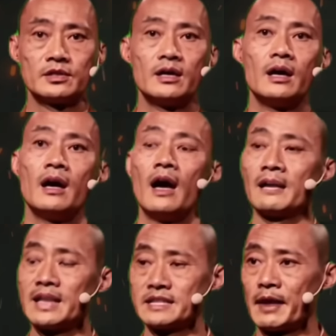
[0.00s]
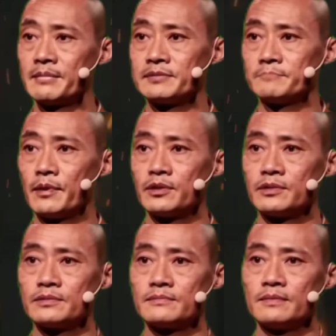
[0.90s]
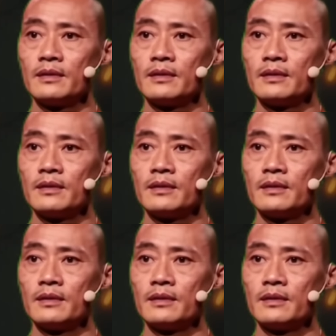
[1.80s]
tone just to keep the peace.